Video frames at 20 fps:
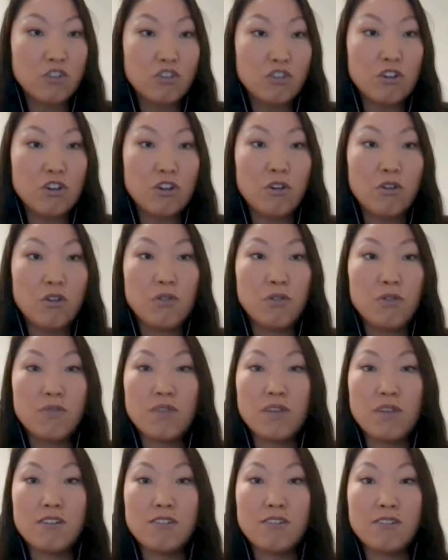if
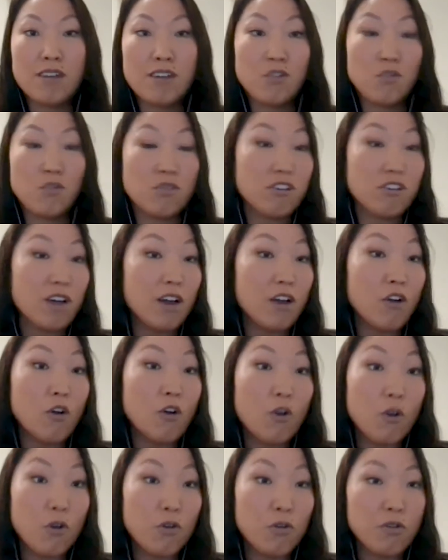they decide to retire
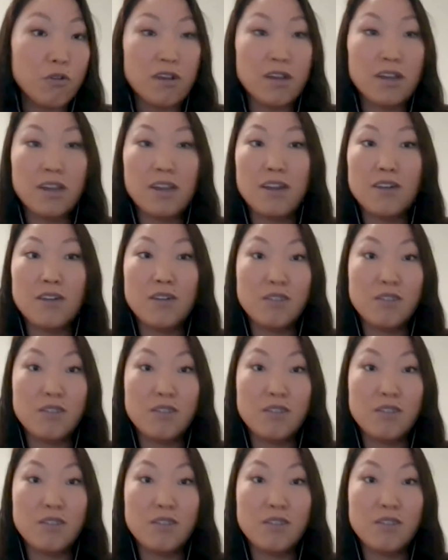early and